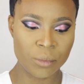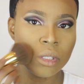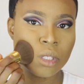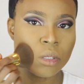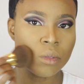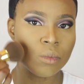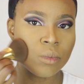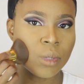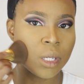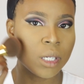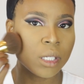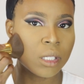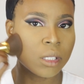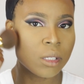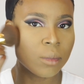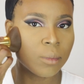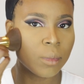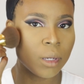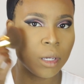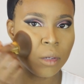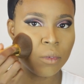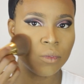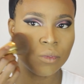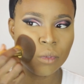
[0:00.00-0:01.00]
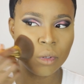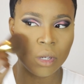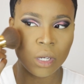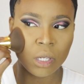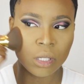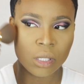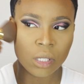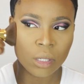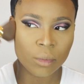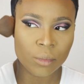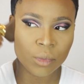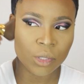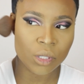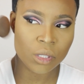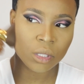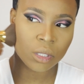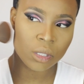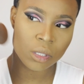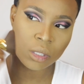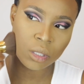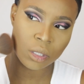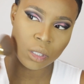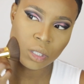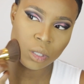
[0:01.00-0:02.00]
Just the rest of my face, I'm just
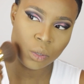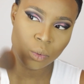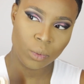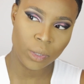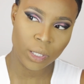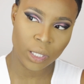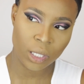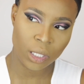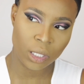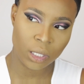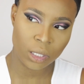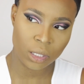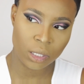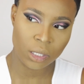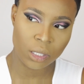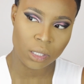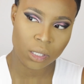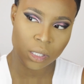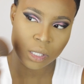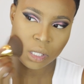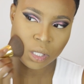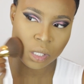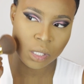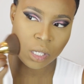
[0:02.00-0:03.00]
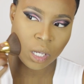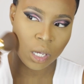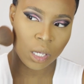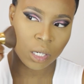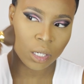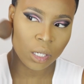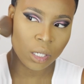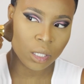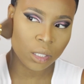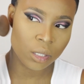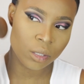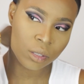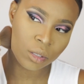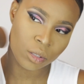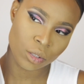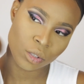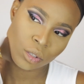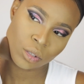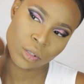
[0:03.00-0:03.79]
going to quickly set it.